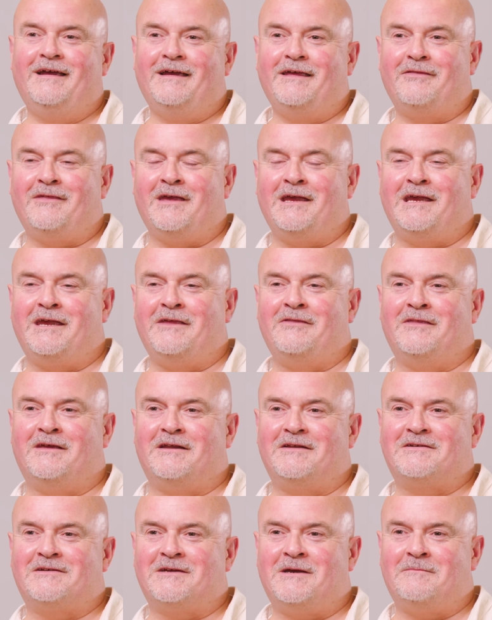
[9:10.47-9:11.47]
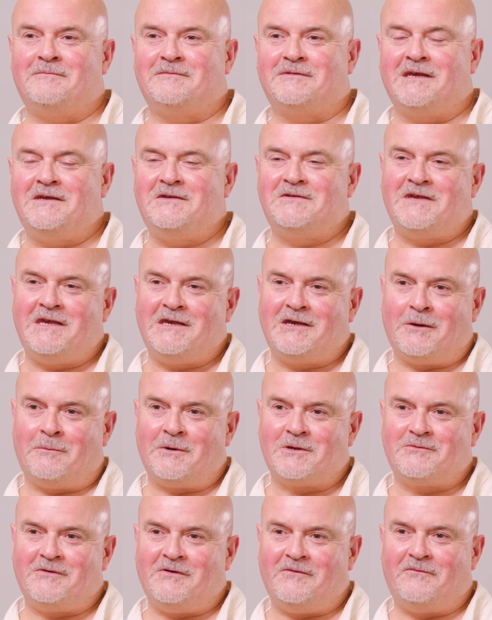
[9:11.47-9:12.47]
thinking that DC
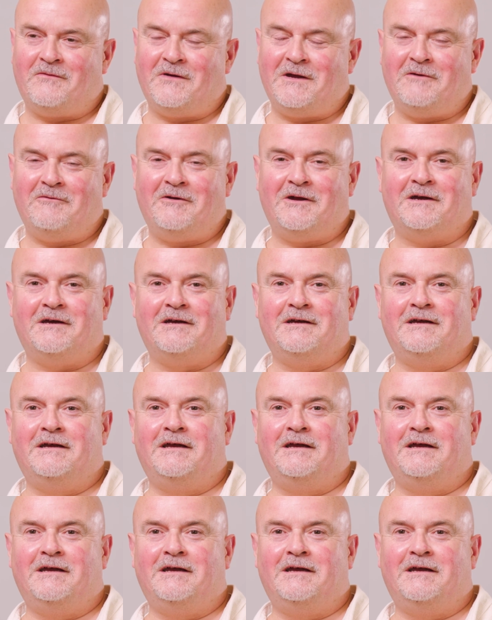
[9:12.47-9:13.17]
comics were inferior.